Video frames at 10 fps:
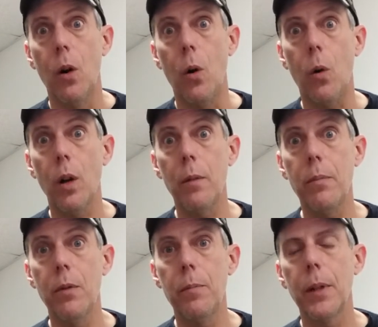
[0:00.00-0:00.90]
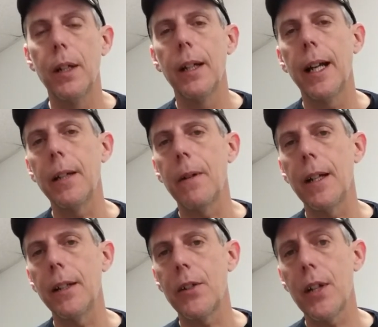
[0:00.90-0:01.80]
Holy poop.
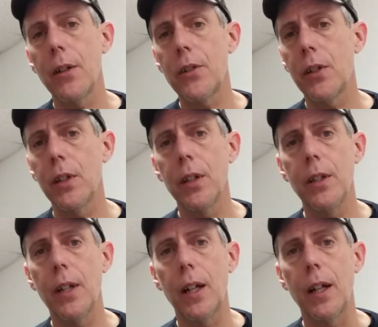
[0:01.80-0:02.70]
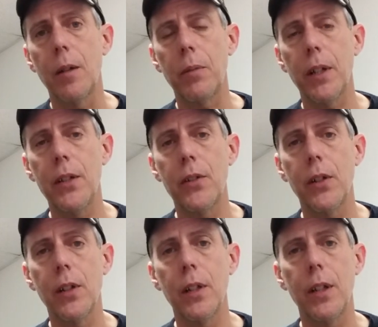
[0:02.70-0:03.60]
Anyway, sounds good, plays
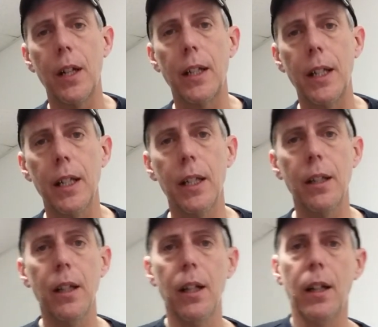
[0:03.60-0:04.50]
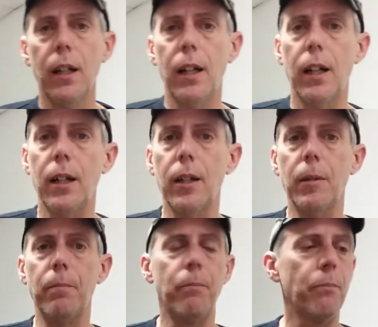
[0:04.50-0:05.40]
good. Again,
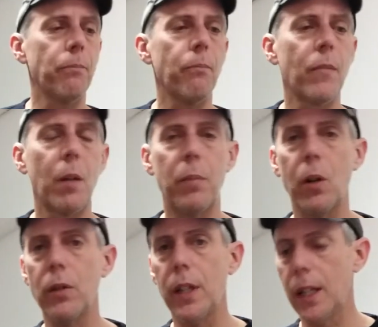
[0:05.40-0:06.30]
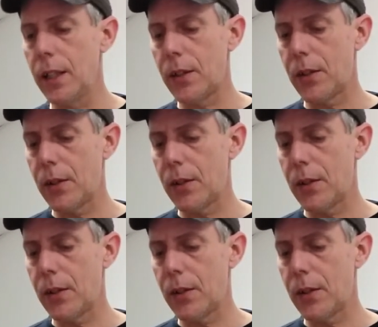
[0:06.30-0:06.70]
bone nut,